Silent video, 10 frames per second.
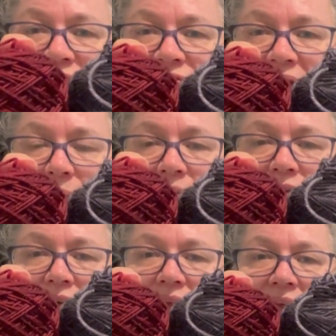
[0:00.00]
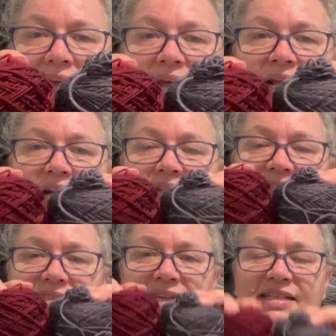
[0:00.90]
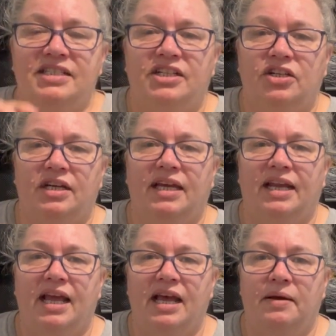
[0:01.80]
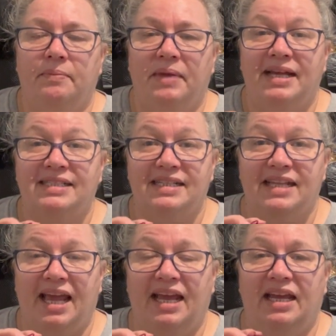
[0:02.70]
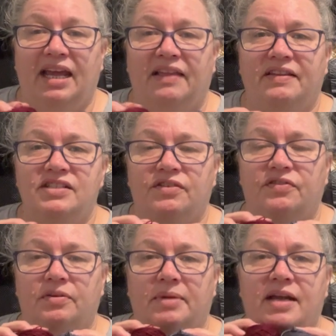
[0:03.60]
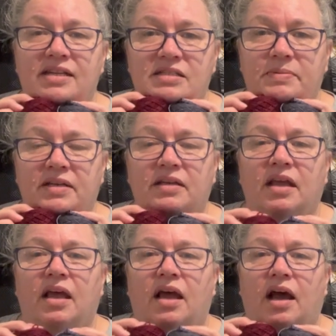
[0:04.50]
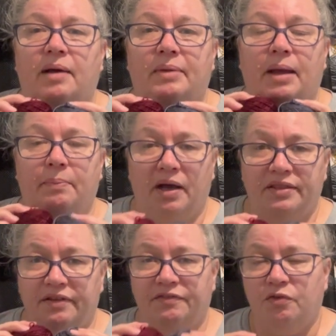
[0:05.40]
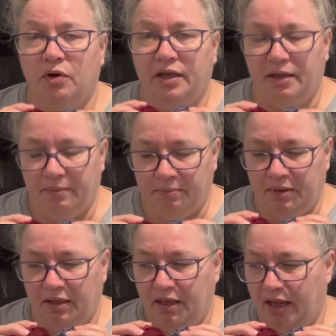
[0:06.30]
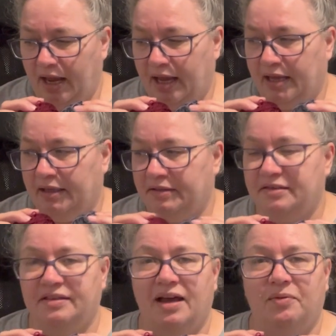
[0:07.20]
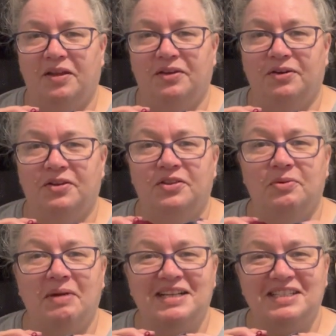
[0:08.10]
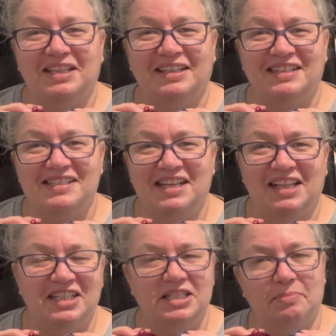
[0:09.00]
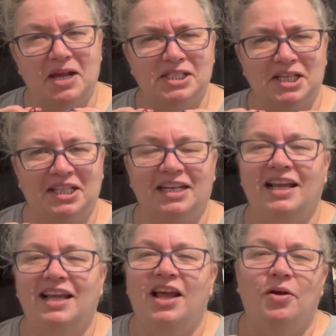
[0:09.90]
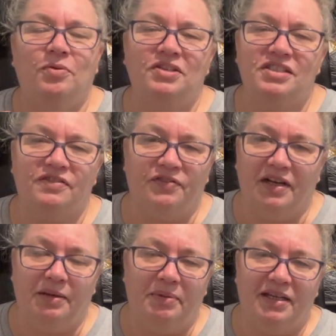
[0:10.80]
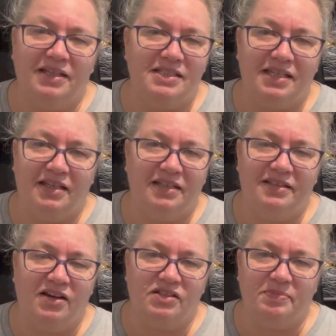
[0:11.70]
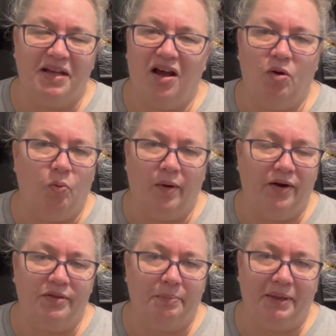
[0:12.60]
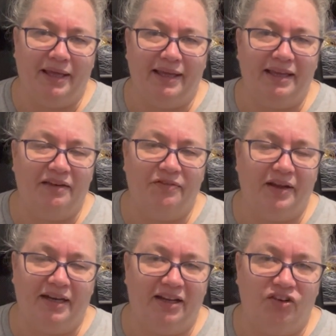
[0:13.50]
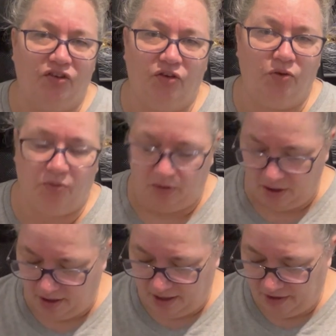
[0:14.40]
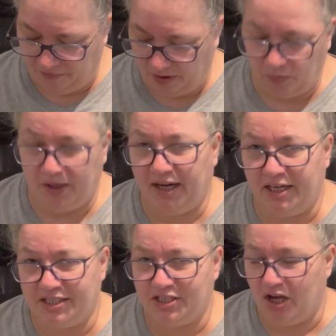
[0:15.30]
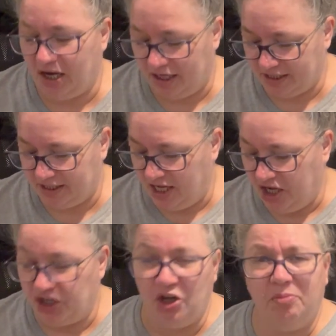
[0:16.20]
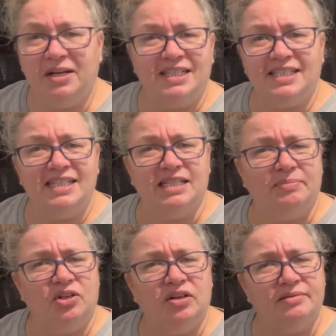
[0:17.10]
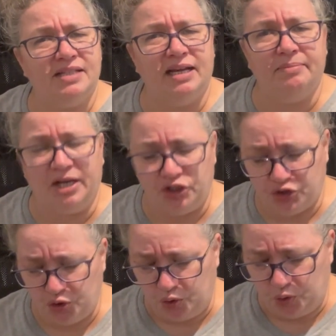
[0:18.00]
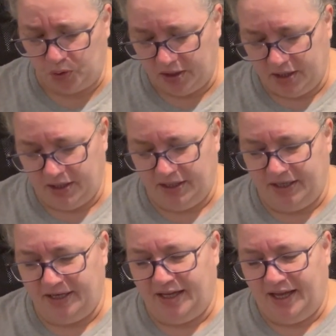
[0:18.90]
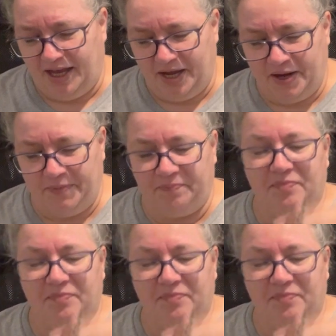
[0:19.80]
Fiber. And I got this last year at SSK. And these are for my husband. I bought them for him. And that way they're masculine, because he likes the masculine. Which is funny, because he tells me I'll wear the pink if I need to. If I run out of socks, nobody sees them. They're inside my shoe. And